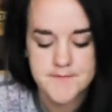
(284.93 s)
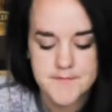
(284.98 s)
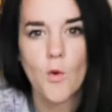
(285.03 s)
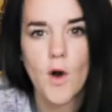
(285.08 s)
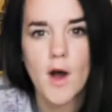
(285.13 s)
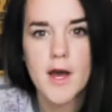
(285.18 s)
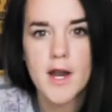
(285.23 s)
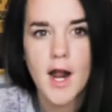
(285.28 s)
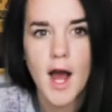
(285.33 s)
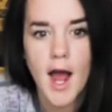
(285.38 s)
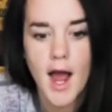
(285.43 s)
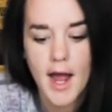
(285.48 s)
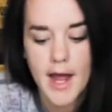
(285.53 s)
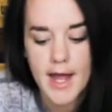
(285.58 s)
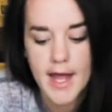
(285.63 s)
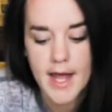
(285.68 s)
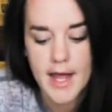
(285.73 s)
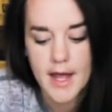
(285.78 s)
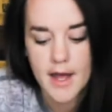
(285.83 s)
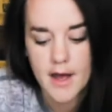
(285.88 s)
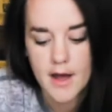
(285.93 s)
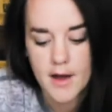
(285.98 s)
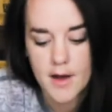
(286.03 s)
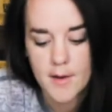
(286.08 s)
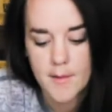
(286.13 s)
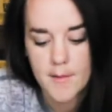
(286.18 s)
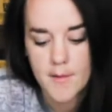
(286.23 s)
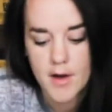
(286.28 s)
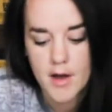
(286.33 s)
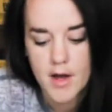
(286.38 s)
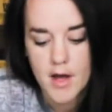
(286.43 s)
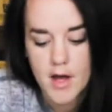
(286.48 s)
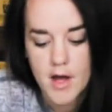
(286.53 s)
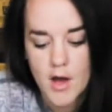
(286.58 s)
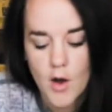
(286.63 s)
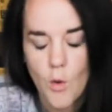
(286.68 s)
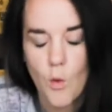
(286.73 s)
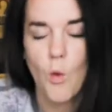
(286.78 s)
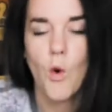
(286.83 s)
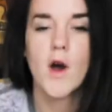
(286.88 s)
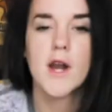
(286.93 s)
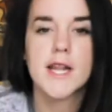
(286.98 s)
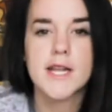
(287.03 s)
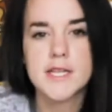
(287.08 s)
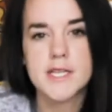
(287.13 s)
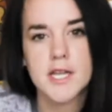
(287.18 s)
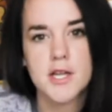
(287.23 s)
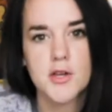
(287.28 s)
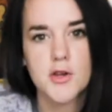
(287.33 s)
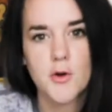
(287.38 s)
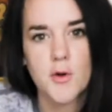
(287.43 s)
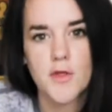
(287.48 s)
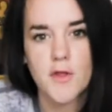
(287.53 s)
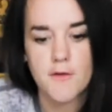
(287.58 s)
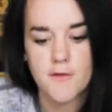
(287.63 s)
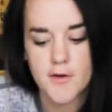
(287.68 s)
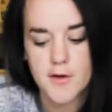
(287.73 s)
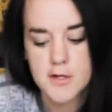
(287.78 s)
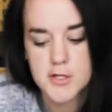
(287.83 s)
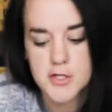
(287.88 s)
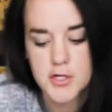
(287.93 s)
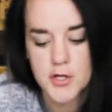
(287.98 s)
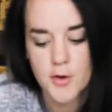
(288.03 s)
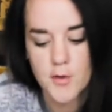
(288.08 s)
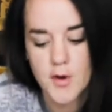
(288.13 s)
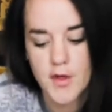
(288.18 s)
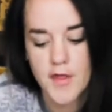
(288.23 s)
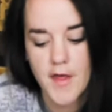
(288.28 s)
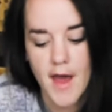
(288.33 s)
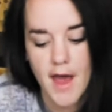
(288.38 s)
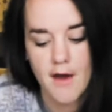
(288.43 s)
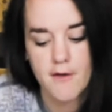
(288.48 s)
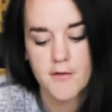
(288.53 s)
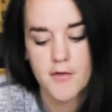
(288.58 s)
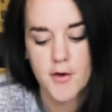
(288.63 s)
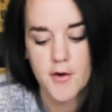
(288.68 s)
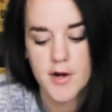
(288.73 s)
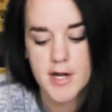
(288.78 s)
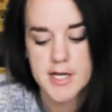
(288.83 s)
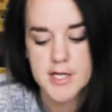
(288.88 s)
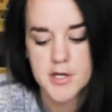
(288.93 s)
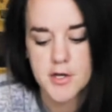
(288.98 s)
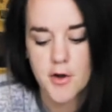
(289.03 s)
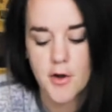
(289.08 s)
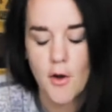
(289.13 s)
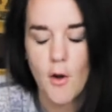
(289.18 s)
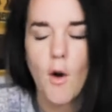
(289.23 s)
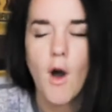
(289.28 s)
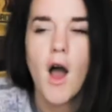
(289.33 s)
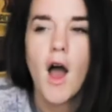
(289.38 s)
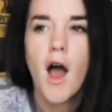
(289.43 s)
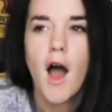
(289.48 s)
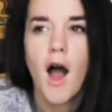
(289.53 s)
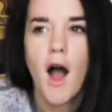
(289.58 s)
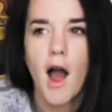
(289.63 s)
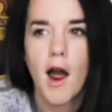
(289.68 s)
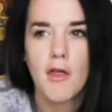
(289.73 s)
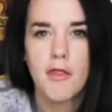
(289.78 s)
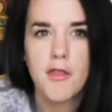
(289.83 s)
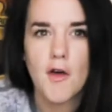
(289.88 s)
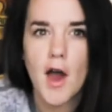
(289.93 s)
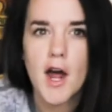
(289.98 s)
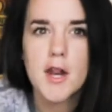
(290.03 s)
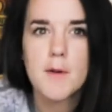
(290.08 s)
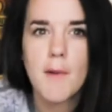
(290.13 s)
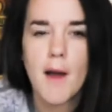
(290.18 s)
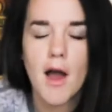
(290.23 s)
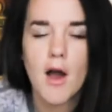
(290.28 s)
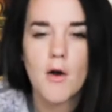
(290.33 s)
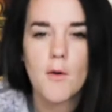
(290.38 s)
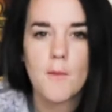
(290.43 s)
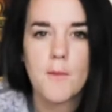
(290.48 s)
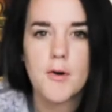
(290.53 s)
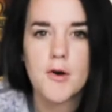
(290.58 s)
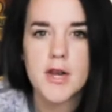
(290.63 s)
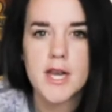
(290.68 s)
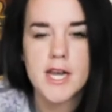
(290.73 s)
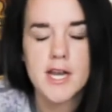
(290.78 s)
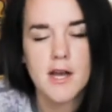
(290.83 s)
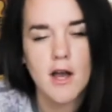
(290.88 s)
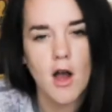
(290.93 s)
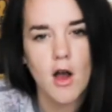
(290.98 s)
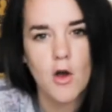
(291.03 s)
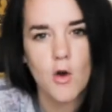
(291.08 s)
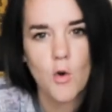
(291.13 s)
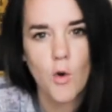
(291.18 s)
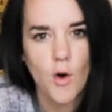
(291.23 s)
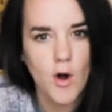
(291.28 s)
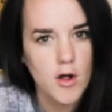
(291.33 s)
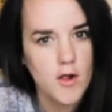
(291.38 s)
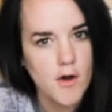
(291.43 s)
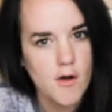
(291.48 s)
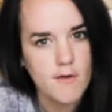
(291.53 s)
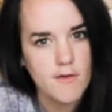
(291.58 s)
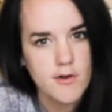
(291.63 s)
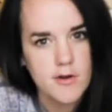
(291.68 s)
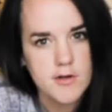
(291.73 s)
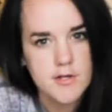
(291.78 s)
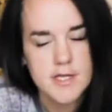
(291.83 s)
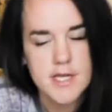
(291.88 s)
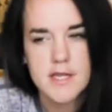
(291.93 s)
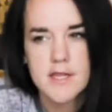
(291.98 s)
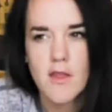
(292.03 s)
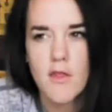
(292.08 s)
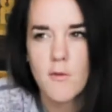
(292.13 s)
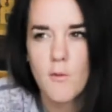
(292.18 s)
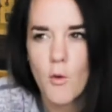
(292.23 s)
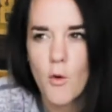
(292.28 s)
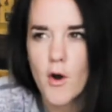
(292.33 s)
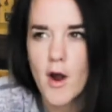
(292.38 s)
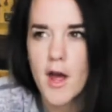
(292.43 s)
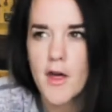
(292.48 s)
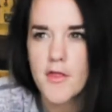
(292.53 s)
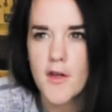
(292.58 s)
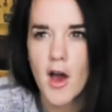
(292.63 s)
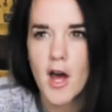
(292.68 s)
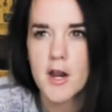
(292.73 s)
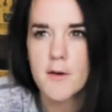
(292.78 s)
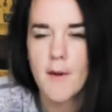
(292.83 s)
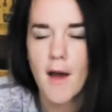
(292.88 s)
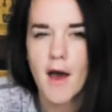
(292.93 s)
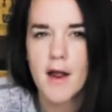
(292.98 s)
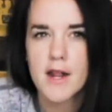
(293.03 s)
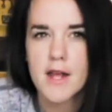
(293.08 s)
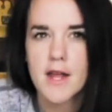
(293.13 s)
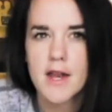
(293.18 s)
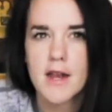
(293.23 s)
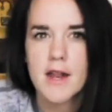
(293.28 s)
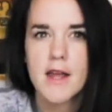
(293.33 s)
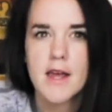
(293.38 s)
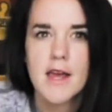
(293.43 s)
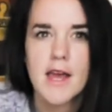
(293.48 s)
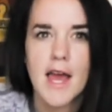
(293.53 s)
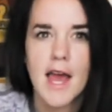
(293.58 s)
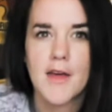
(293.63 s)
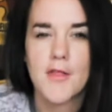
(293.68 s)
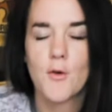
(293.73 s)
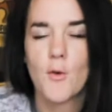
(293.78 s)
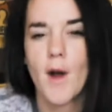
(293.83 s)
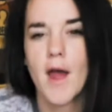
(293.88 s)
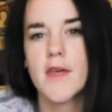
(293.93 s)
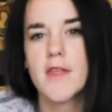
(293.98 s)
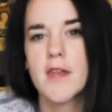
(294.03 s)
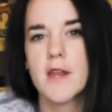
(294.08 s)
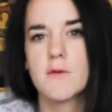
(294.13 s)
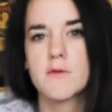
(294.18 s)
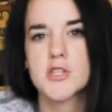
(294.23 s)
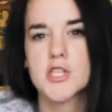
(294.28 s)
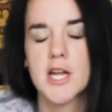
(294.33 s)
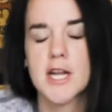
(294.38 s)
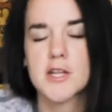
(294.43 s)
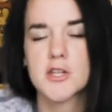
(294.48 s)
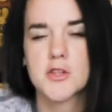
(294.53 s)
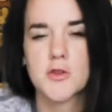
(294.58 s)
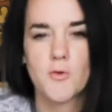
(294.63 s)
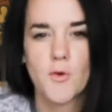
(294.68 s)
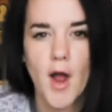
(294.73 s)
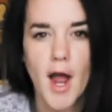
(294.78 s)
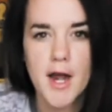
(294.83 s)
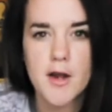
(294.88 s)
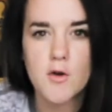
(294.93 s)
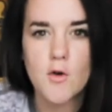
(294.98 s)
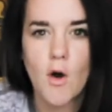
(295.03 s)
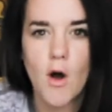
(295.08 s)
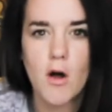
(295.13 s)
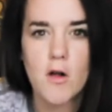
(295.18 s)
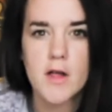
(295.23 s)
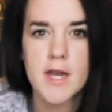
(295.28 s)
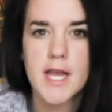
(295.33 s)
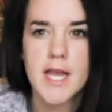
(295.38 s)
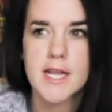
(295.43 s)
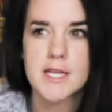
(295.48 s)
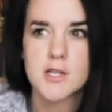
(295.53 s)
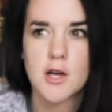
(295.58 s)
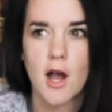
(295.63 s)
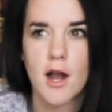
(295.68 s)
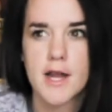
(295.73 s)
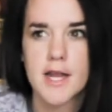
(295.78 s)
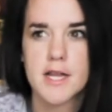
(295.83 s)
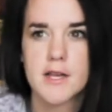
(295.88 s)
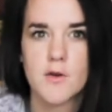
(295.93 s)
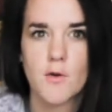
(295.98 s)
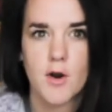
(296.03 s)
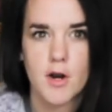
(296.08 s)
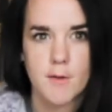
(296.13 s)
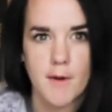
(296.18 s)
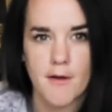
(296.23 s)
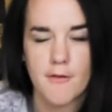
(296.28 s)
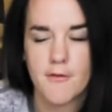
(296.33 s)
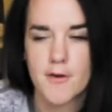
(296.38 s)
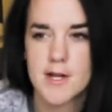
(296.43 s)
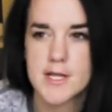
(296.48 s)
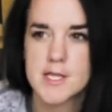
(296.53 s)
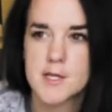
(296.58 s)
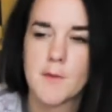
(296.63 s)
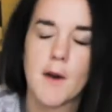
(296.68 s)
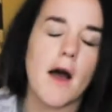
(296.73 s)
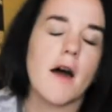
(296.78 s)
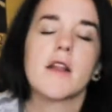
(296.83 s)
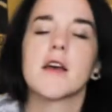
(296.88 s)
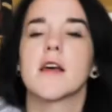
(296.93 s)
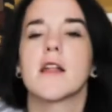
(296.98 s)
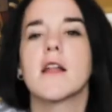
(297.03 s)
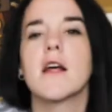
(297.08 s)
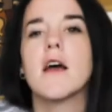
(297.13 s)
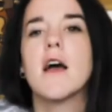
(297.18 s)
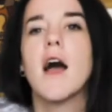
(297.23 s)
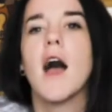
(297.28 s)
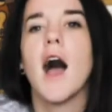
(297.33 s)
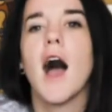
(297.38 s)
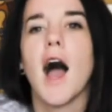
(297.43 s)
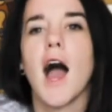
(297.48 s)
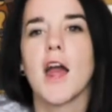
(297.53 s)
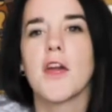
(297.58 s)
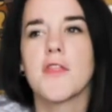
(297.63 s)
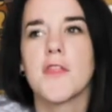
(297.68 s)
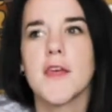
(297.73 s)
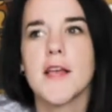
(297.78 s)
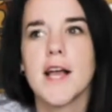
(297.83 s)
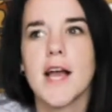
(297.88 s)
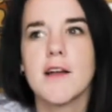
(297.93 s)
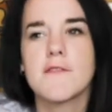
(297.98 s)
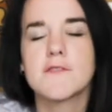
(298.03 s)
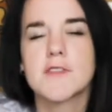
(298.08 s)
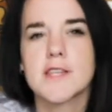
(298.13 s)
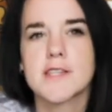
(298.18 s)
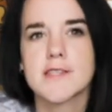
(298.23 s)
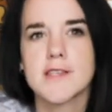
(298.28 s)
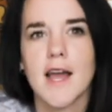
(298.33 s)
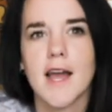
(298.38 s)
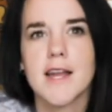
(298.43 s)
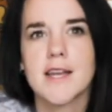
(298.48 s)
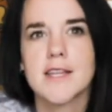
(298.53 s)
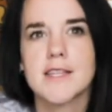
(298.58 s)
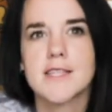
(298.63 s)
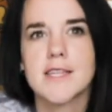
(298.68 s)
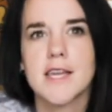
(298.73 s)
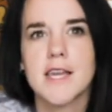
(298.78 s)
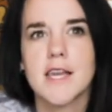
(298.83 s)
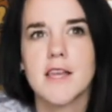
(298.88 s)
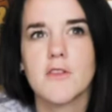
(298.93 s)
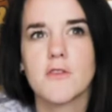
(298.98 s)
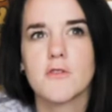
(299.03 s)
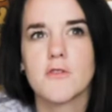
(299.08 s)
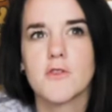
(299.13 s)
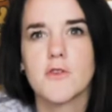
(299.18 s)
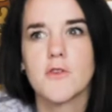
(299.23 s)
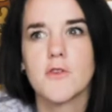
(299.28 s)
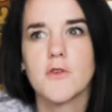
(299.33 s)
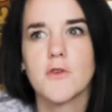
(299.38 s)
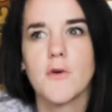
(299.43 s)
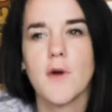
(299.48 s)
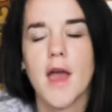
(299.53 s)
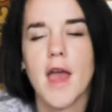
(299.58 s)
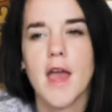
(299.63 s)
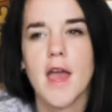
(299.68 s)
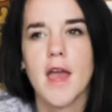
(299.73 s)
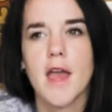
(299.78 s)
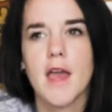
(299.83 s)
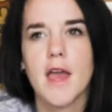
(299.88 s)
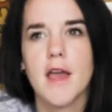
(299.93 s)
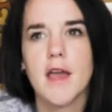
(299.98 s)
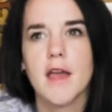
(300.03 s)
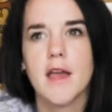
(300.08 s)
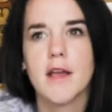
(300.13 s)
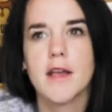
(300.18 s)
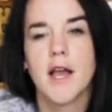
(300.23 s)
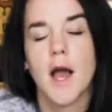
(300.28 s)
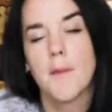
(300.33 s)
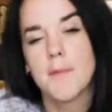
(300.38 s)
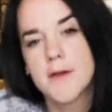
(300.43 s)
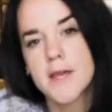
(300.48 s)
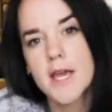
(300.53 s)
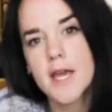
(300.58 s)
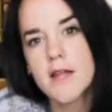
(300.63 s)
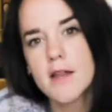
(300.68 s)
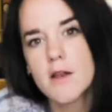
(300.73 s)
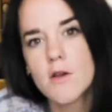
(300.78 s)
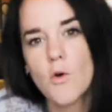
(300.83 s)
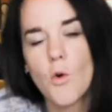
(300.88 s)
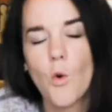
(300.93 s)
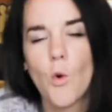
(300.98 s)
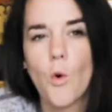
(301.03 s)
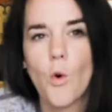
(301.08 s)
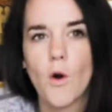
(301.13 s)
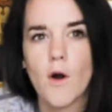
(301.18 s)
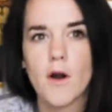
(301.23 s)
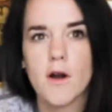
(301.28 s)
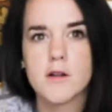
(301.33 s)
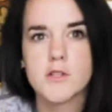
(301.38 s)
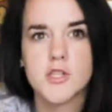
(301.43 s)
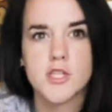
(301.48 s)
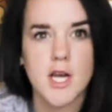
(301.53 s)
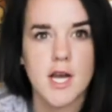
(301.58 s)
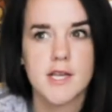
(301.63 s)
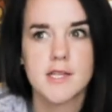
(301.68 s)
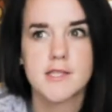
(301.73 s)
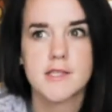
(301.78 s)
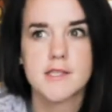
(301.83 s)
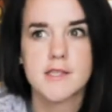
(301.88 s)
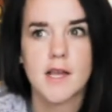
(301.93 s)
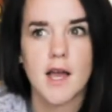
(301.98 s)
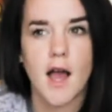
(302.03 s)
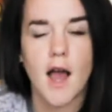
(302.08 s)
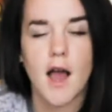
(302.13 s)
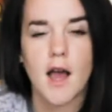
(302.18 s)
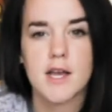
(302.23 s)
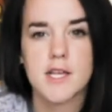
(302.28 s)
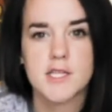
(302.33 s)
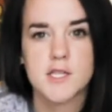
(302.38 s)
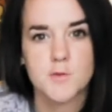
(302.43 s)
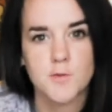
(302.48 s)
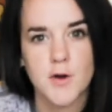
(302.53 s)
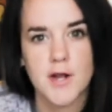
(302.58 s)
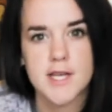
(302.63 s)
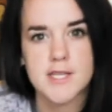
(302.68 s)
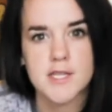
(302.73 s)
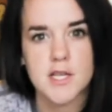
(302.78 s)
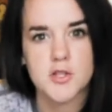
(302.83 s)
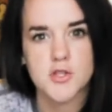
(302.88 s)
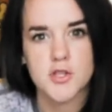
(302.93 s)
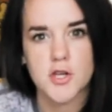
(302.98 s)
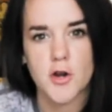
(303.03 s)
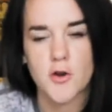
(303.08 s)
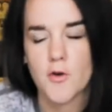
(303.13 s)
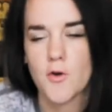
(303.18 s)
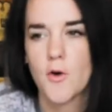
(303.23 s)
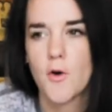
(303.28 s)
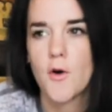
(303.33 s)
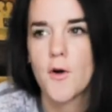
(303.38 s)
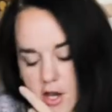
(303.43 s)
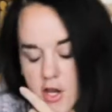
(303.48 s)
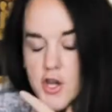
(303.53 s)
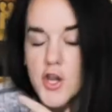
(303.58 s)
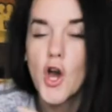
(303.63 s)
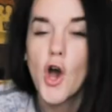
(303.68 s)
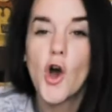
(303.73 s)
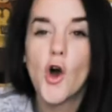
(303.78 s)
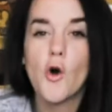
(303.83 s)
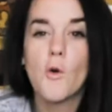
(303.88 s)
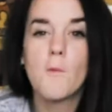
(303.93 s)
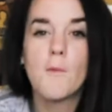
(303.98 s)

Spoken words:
What I am wanting to do in the future with the F32, I thought about putting it on coilovers, and then the more I thought about it and the way that it would change the ride quality and talking to one of my friends about it, I think I've decided to either do a cup kit or just springs in general. No